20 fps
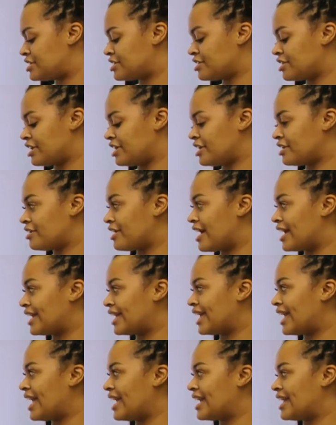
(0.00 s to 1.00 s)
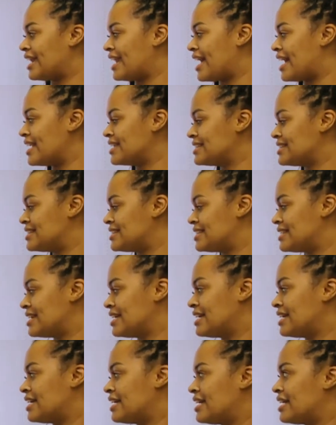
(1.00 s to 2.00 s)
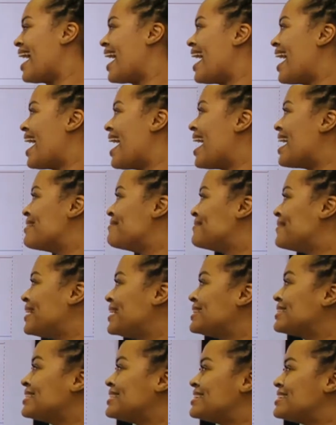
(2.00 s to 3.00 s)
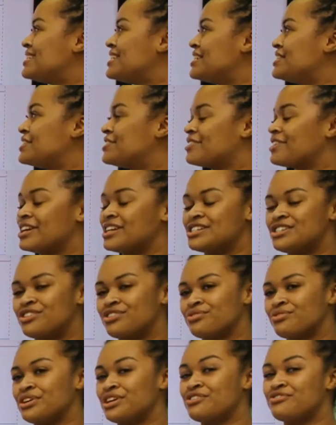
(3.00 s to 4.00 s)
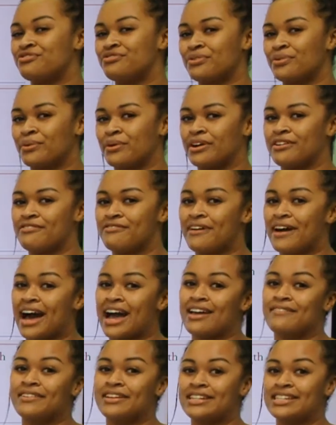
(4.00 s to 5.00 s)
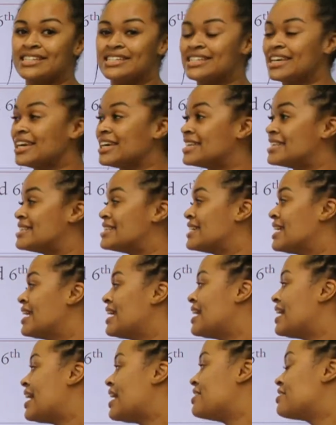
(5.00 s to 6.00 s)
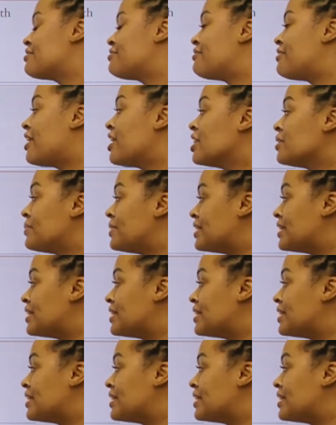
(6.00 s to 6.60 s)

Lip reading: here at KNS. I mainly teach grades 3, 4, 5, and 6 in the following